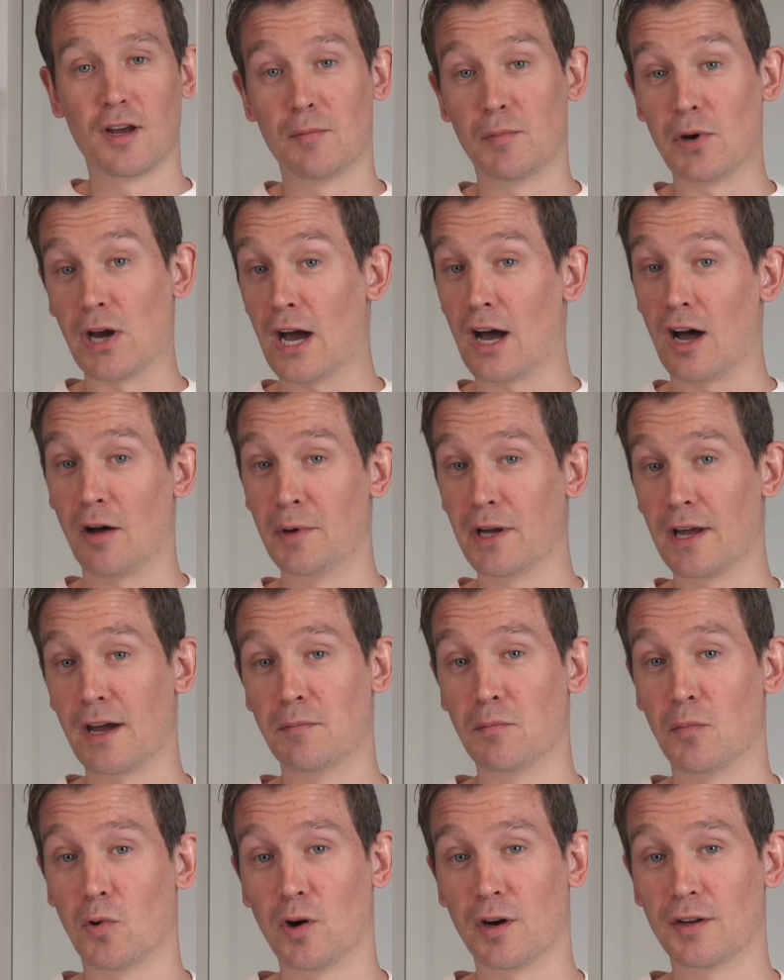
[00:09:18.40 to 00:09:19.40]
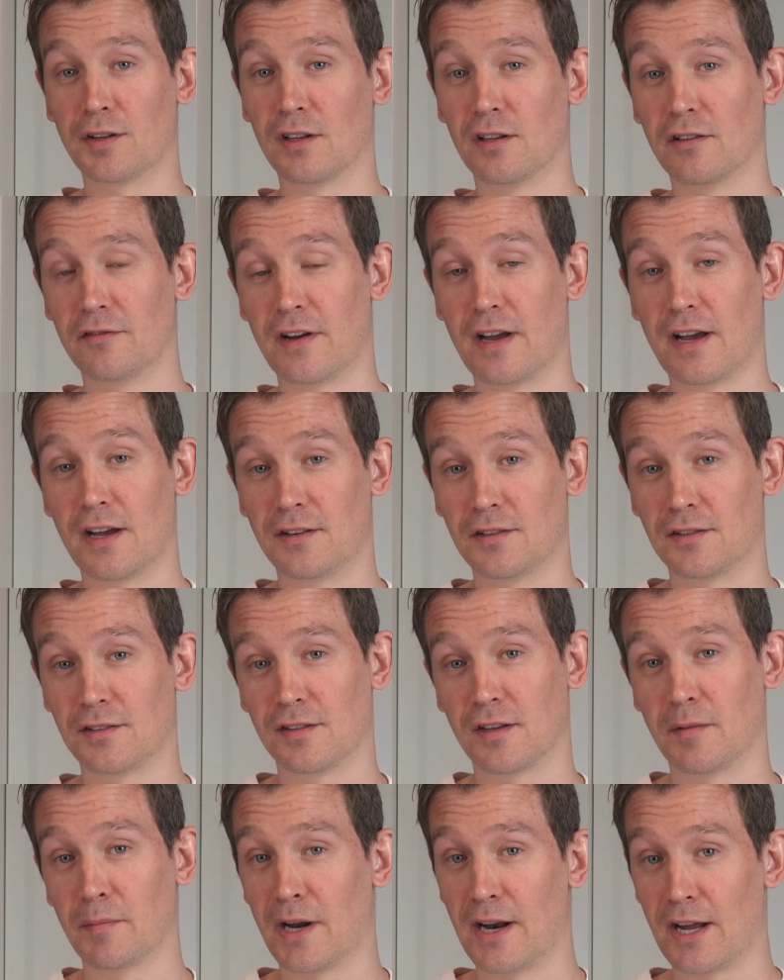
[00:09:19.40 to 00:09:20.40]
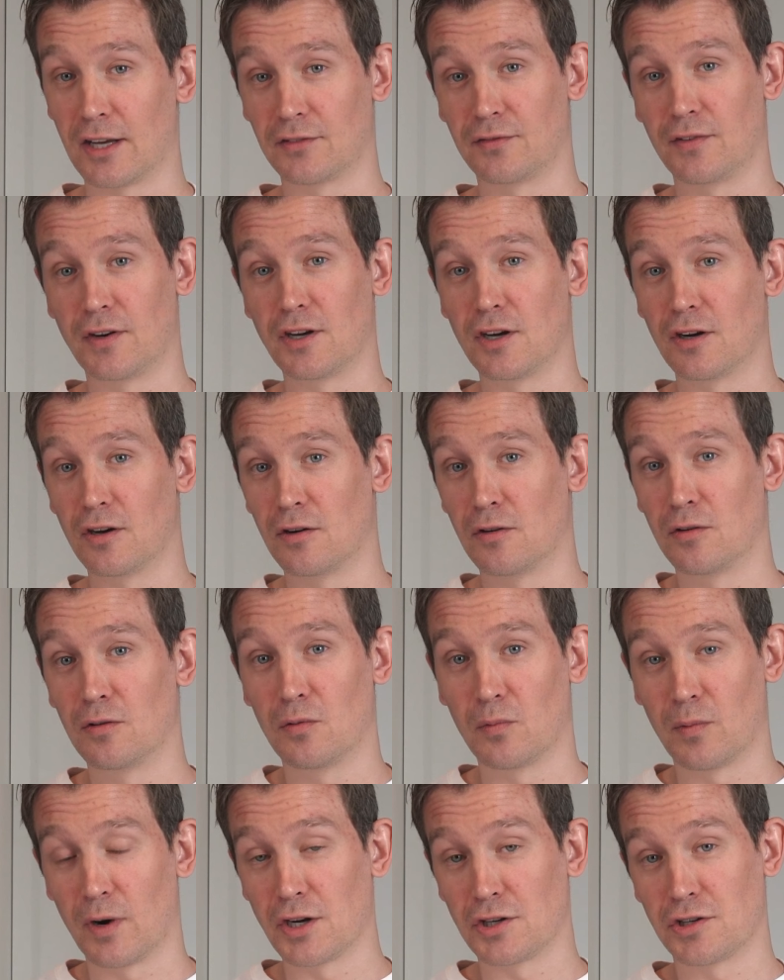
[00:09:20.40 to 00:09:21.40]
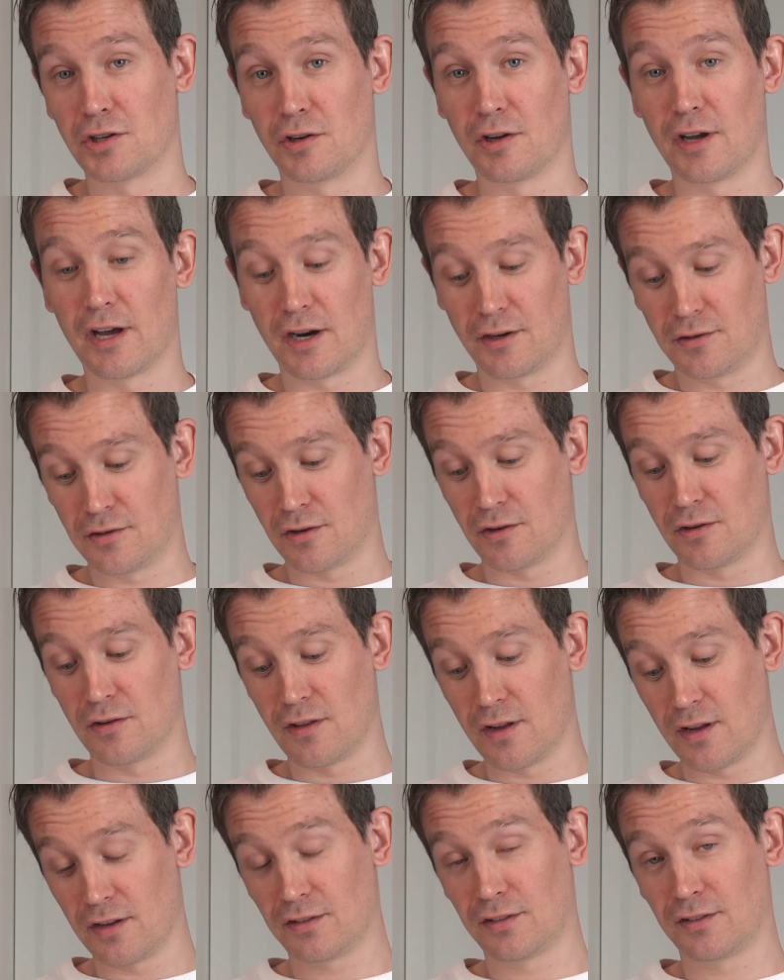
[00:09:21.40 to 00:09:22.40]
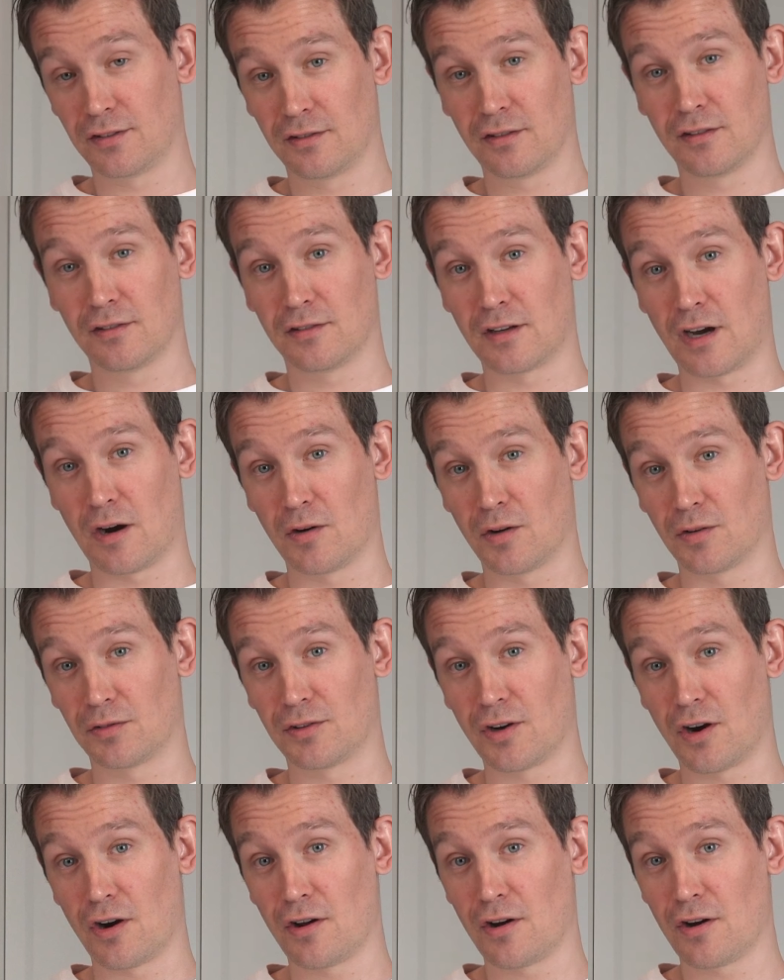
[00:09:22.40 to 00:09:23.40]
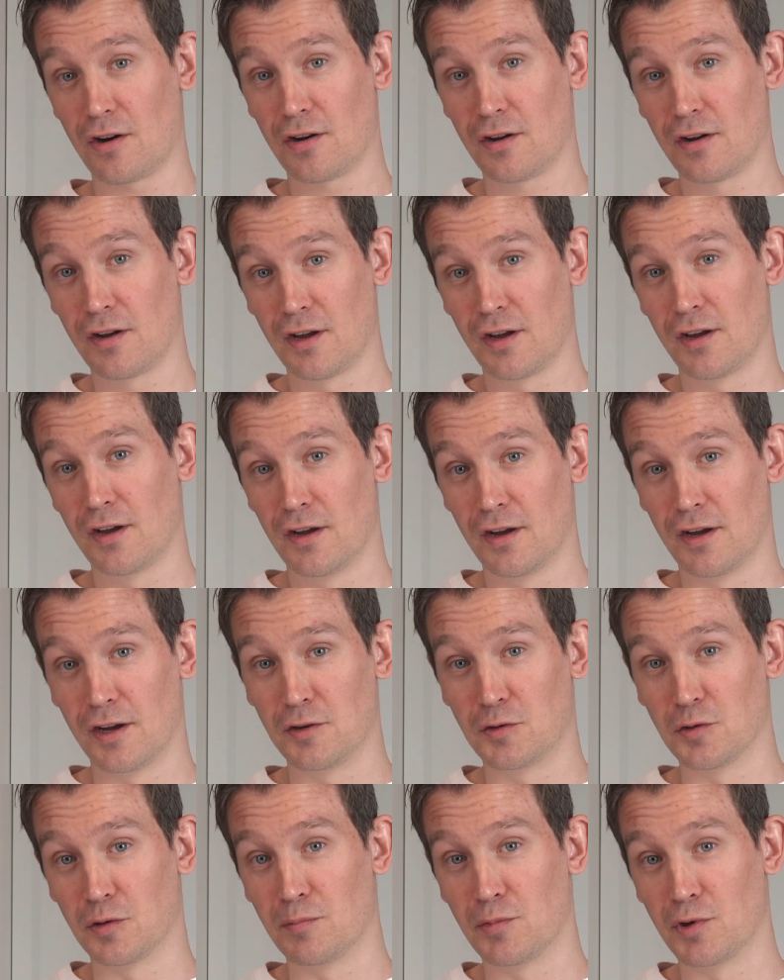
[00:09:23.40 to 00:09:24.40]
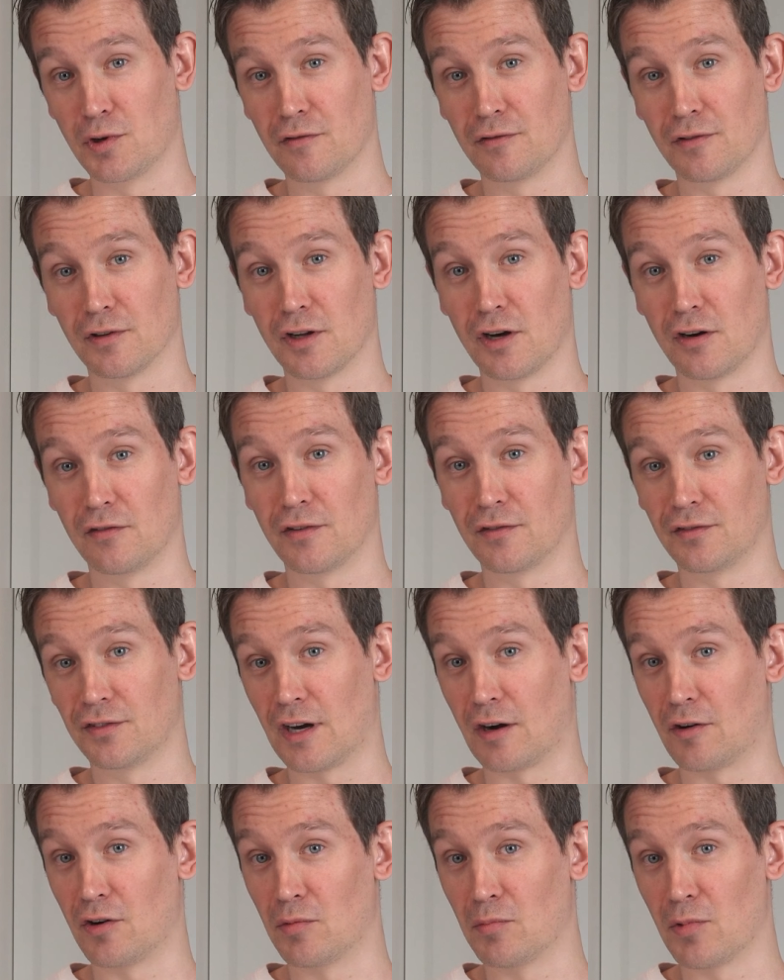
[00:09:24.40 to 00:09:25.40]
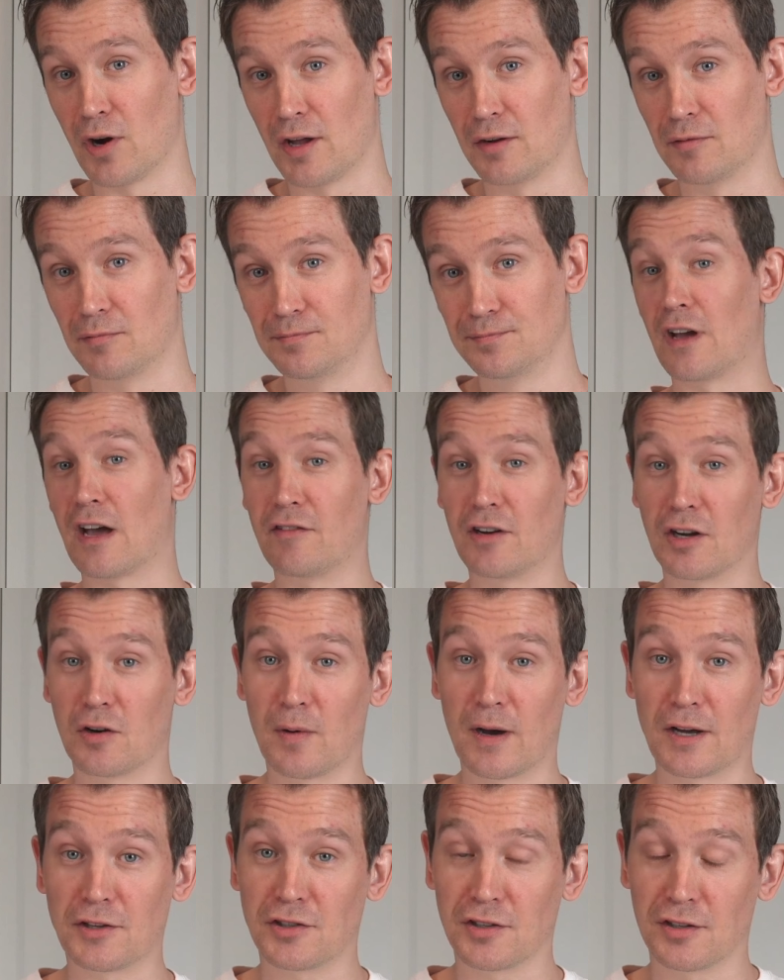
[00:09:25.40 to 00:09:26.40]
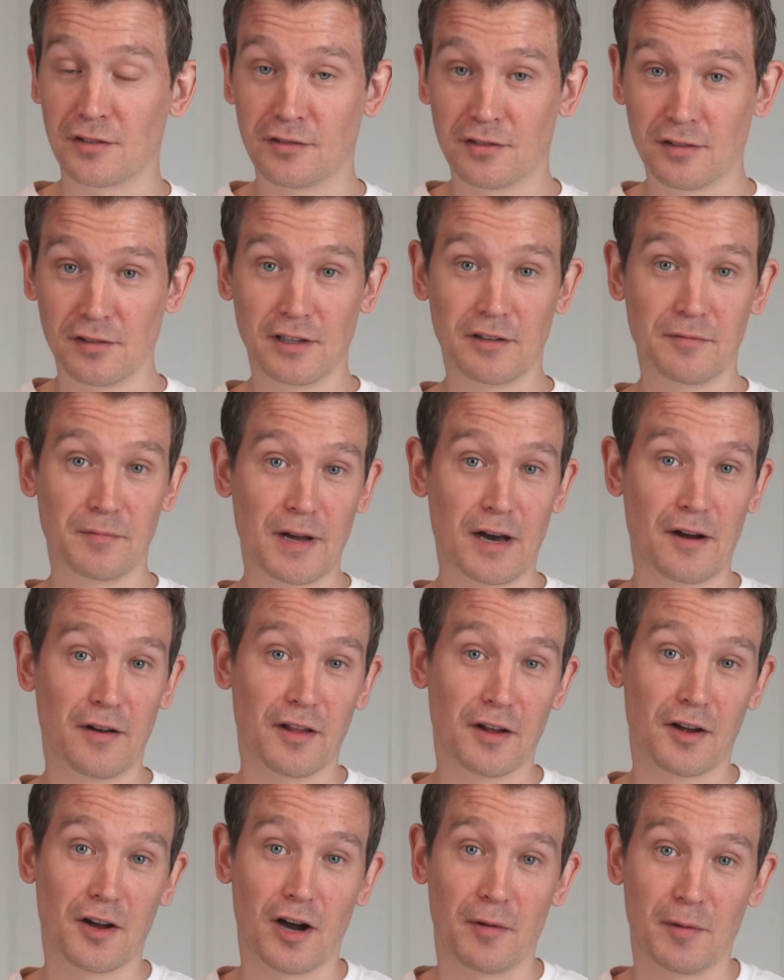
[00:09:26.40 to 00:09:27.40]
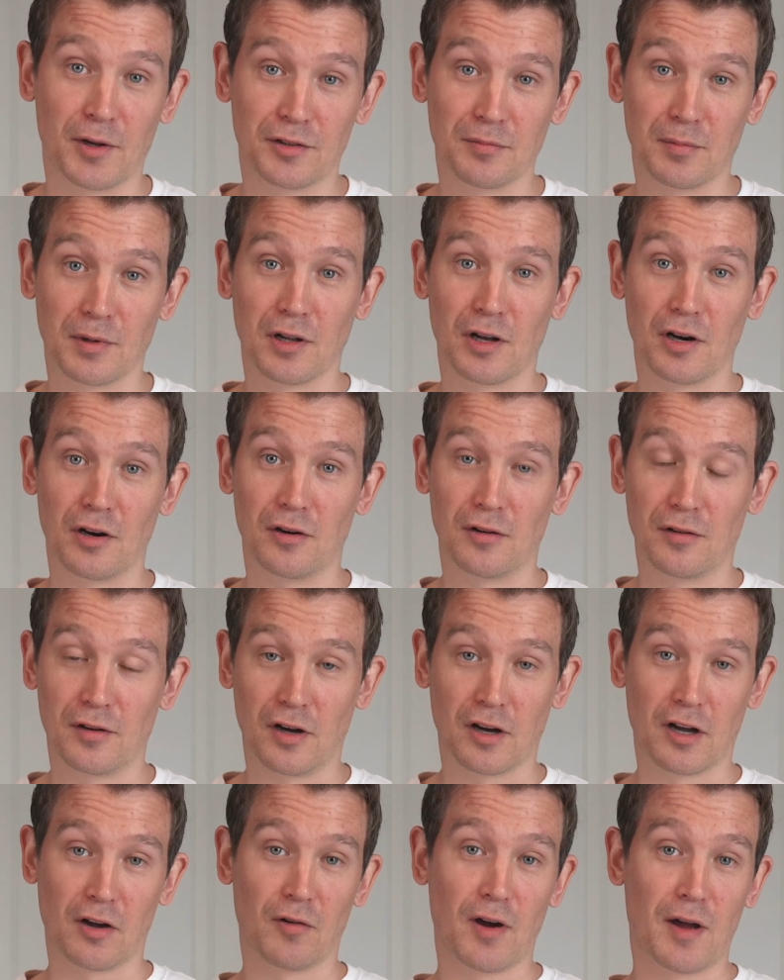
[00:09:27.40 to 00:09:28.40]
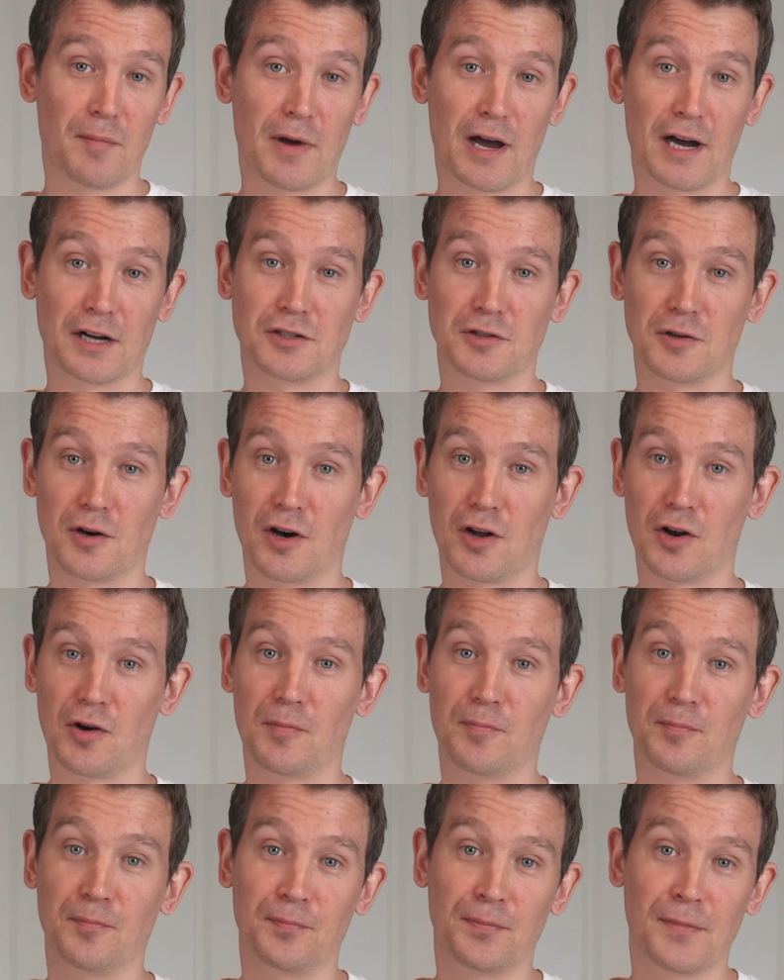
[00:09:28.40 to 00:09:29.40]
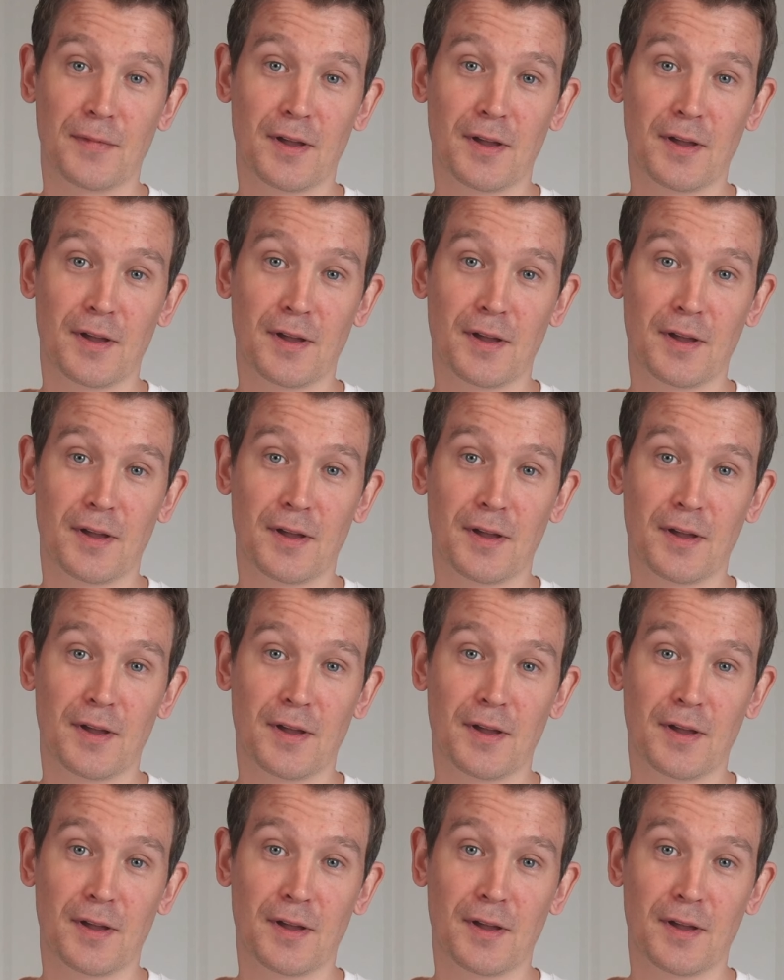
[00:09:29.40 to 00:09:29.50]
But yeah, I'll be getting more into levains in my next video when I show you how to turn this sourdough starter into a beautiful loaf of sourdough bread. If you have any questions, leave them down in the comments below. I'll get right back to you on them.